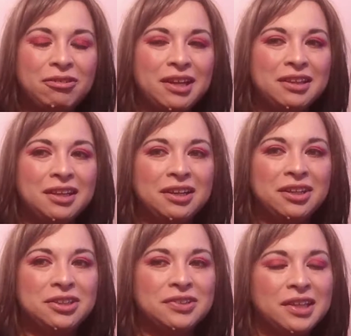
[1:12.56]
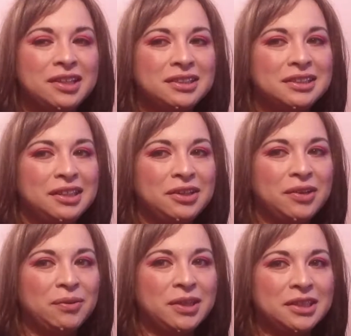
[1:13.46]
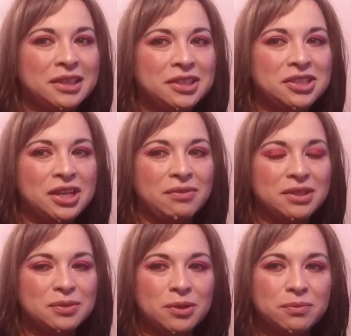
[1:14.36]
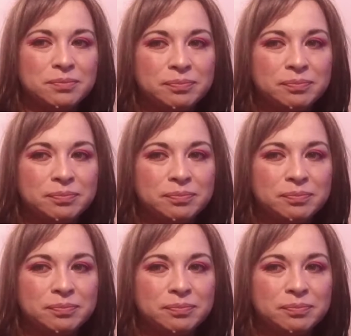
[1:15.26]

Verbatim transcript: Ooh, I think I'm going to try this later on when I take a shower as well.